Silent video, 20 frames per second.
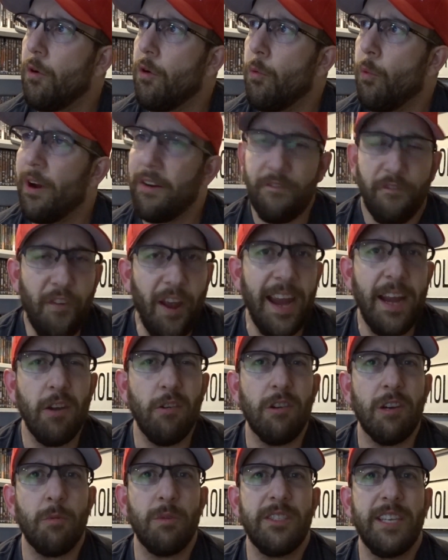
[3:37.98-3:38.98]
what
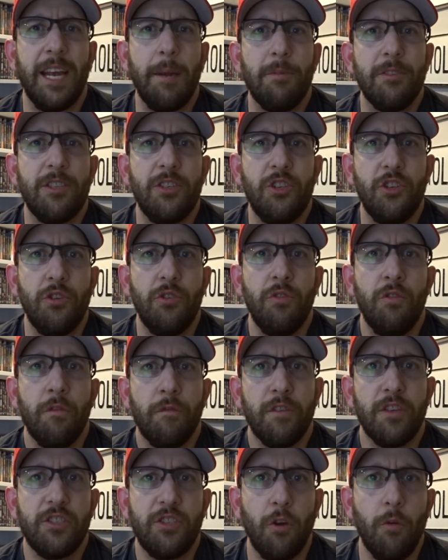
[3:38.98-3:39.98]
Fedor was able to do
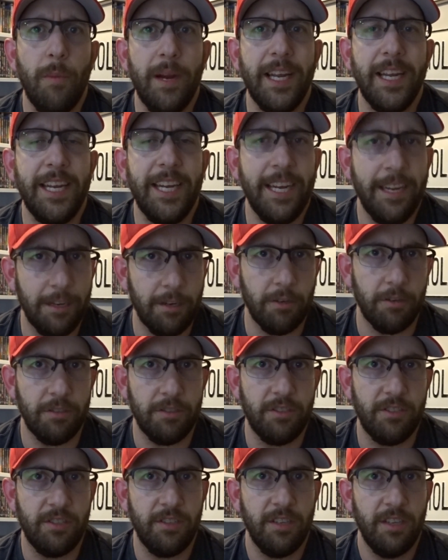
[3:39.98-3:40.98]
for so many
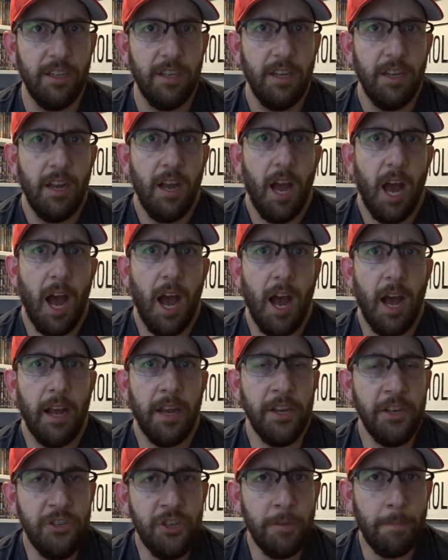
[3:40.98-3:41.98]
years uh,
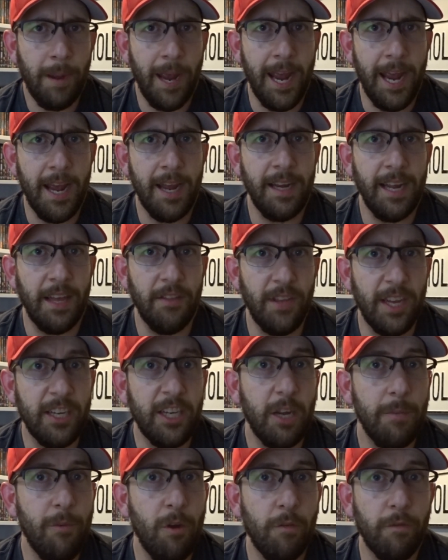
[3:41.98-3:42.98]
in Japan, and then
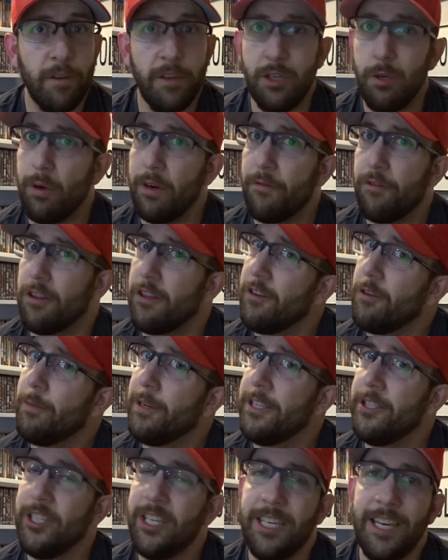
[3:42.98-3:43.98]
come over and do it for a little
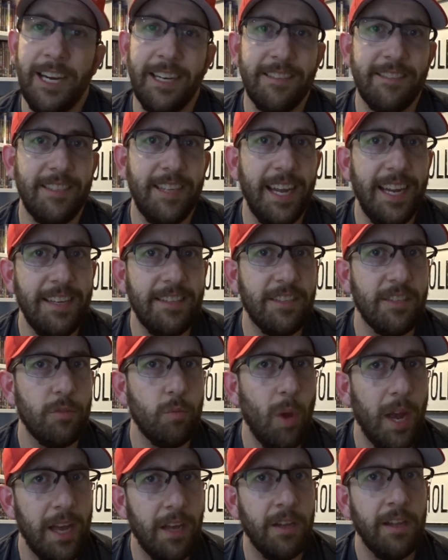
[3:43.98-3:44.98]
bit in the United States as
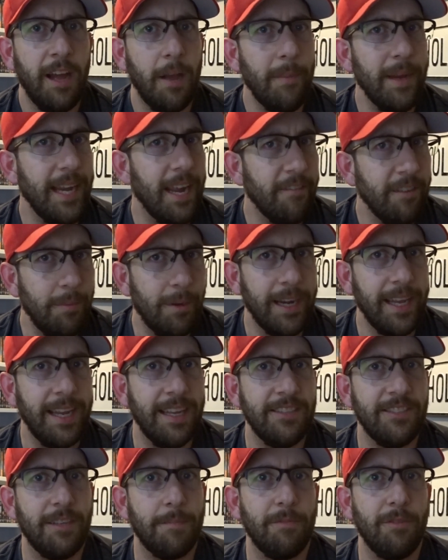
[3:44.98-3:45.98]
well. I mean, everybody
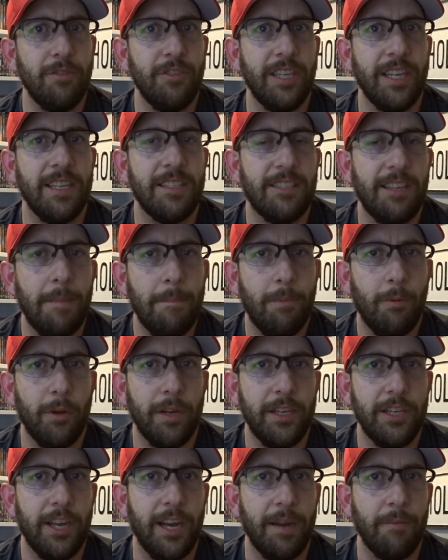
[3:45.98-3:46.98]
ends up losing at some
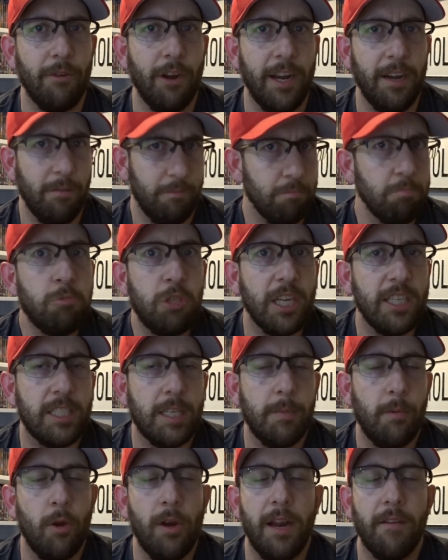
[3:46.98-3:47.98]
point in time, right? Or just
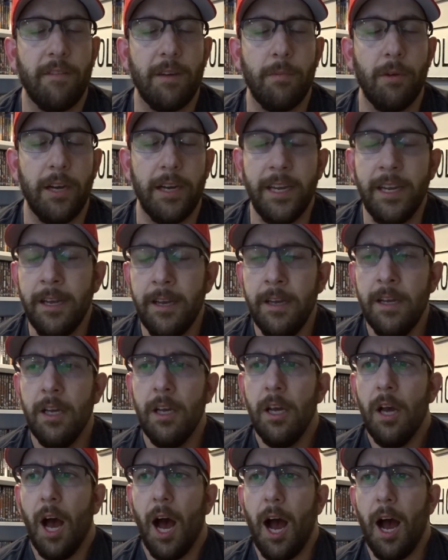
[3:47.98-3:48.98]
about everybody.
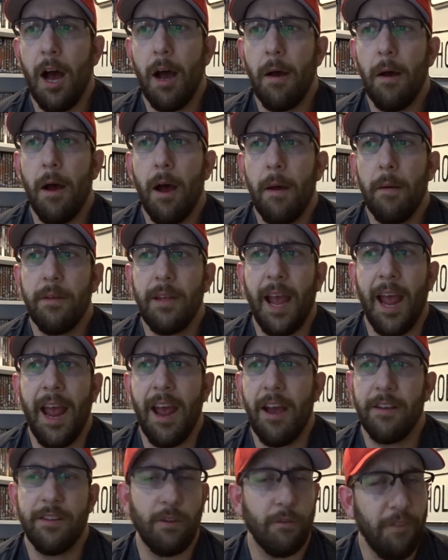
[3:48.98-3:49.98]
Uh,
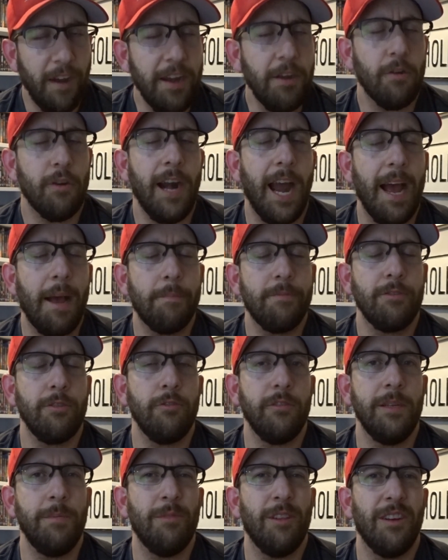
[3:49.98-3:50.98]
and so Fedor
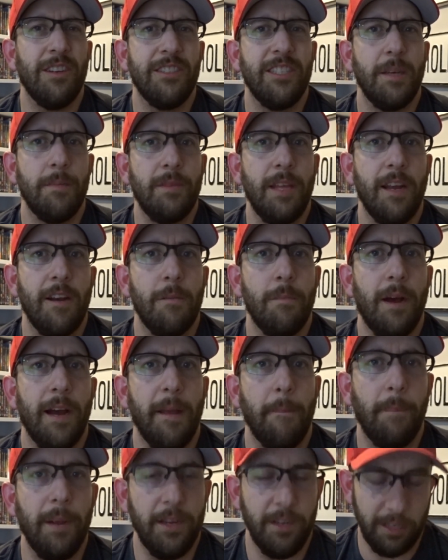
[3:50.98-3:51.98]
absolutely belongs up there in my
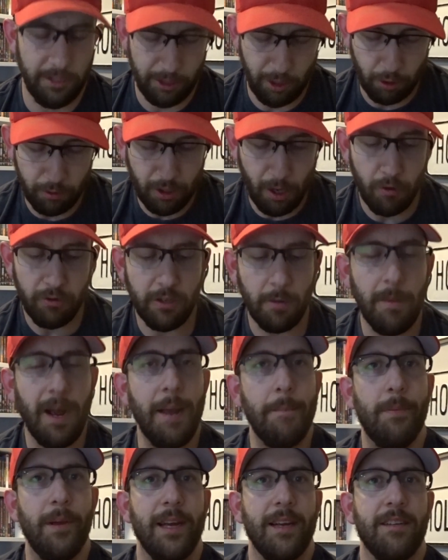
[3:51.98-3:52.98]
opinion. So those are
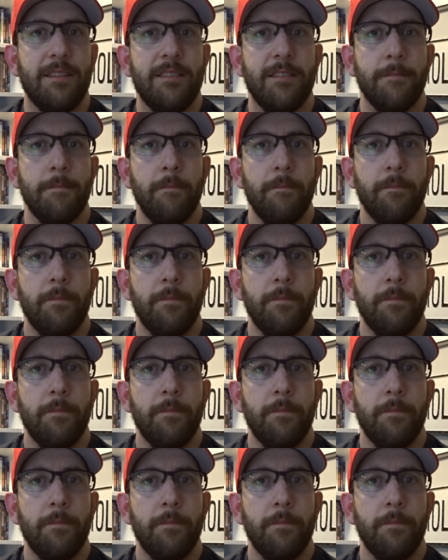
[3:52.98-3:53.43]
my picks.